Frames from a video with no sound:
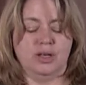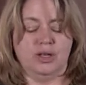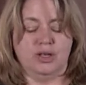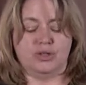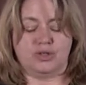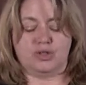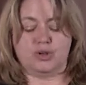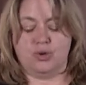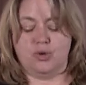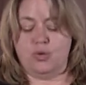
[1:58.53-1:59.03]

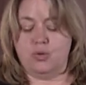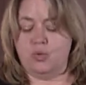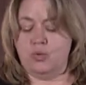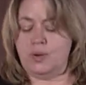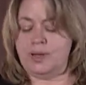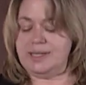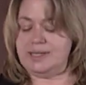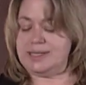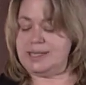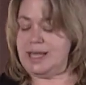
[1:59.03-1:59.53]
So
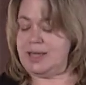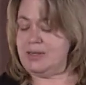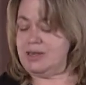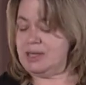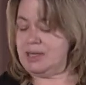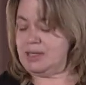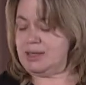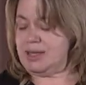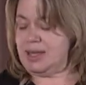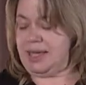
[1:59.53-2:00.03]
we said
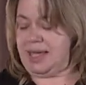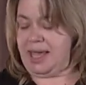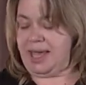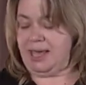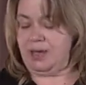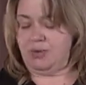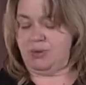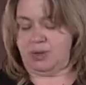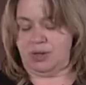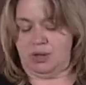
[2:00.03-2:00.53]
that at the
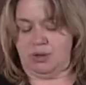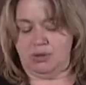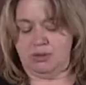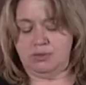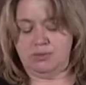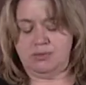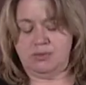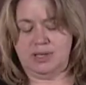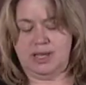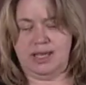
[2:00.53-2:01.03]

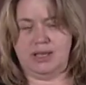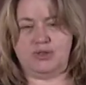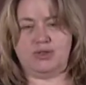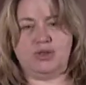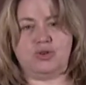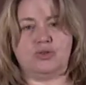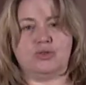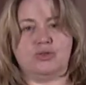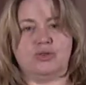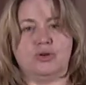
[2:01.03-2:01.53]
inguinal,
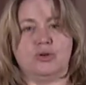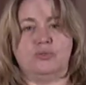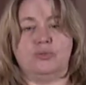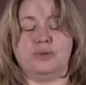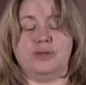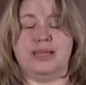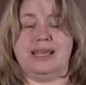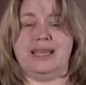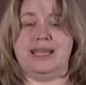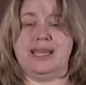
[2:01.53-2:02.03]
internal
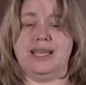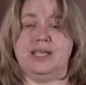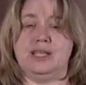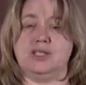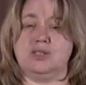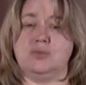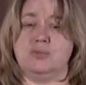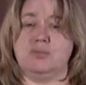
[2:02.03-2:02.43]
oblique is